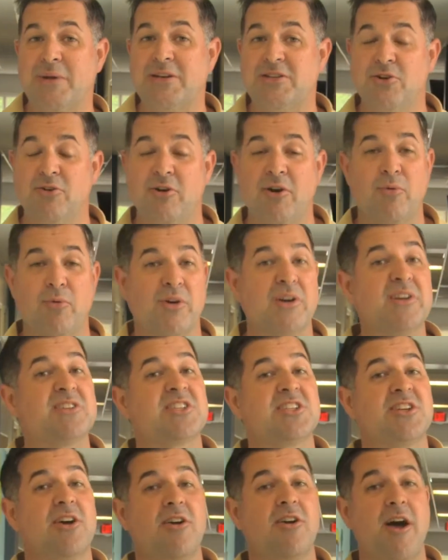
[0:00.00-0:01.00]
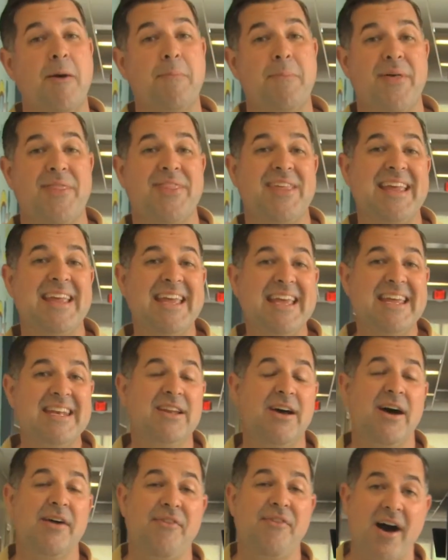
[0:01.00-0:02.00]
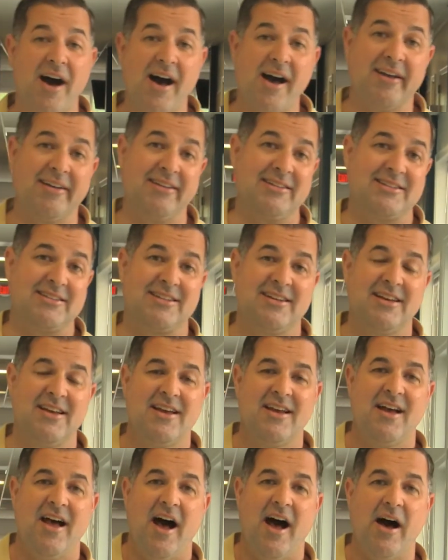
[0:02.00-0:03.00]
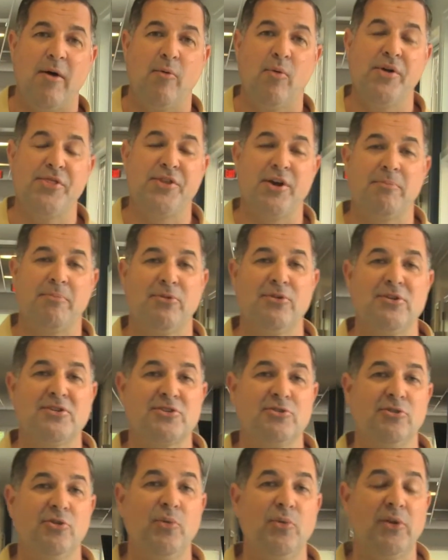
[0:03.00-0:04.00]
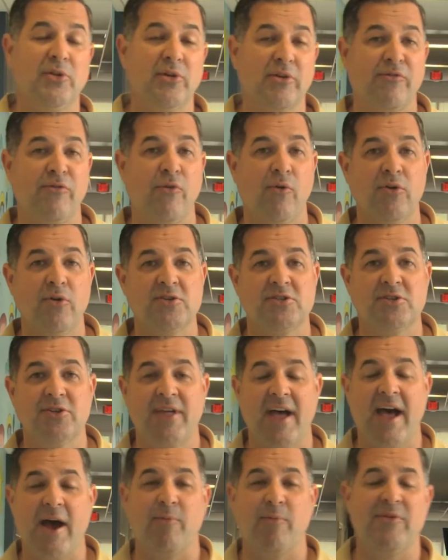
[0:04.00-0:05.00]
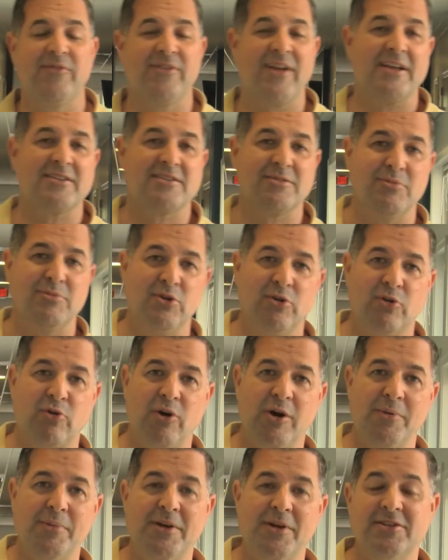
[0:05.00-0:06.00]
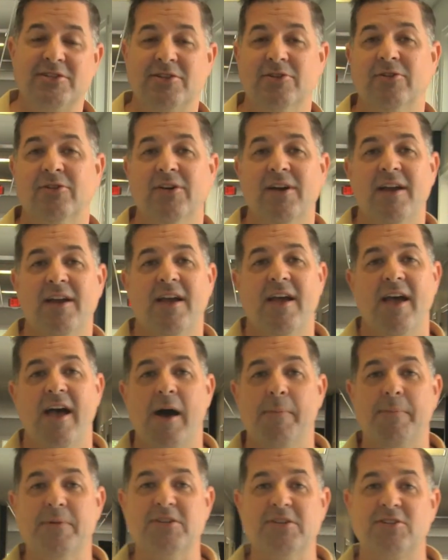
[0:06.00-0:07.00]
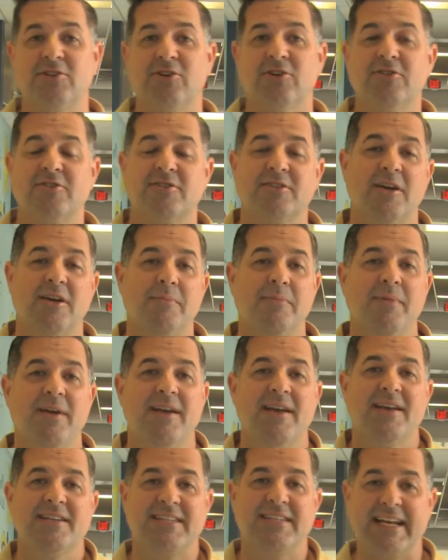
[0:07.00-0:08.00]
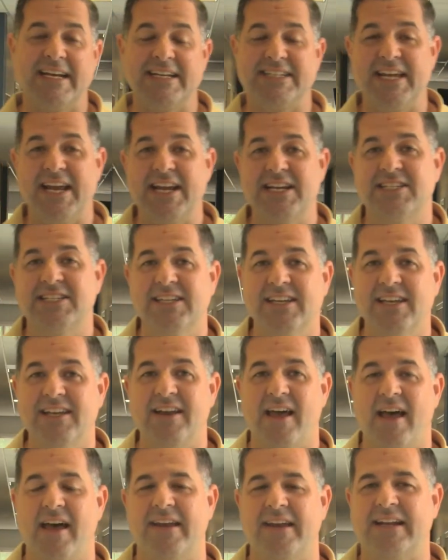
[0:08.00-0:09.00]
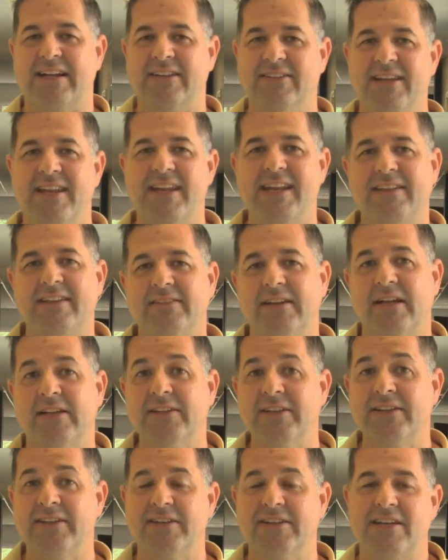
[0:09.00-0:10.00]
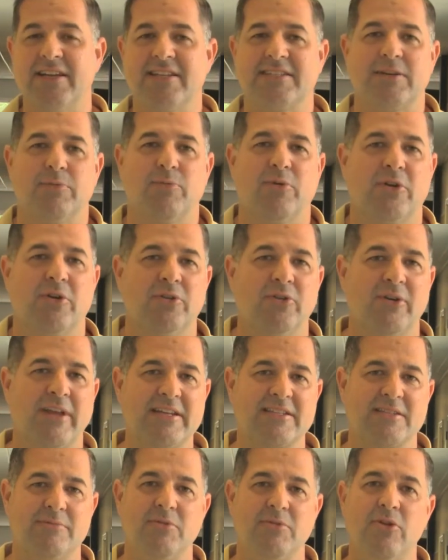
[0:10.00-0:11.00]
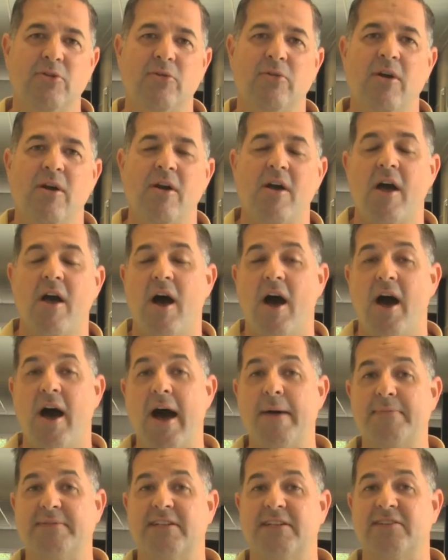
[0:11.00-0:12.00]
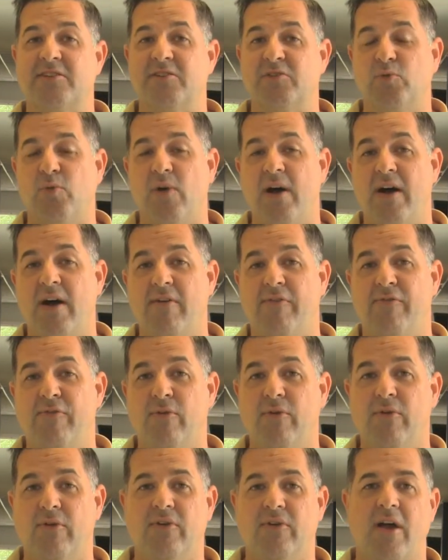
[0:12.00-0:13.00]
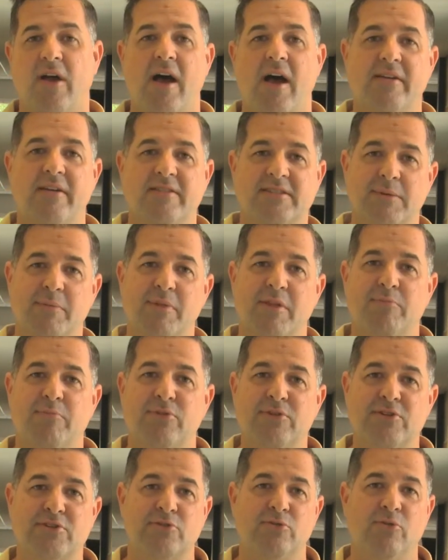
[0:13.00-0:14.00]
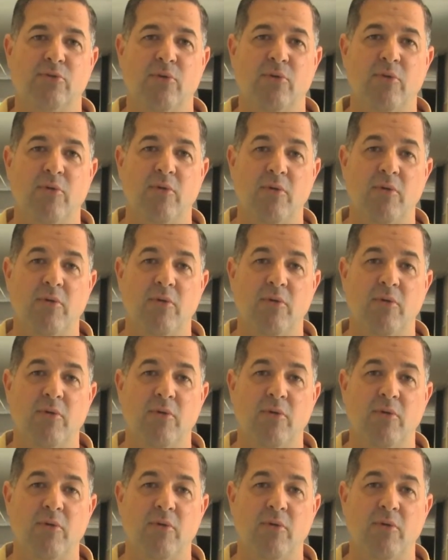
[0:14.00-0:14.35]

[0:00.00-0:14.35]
doing. We're going to start up at the end of August with our preschool. We look forward to that. We've got some new equipment to help ensure some sanitation and cleanliness, and we're going to look at some new options as well for some of the preschool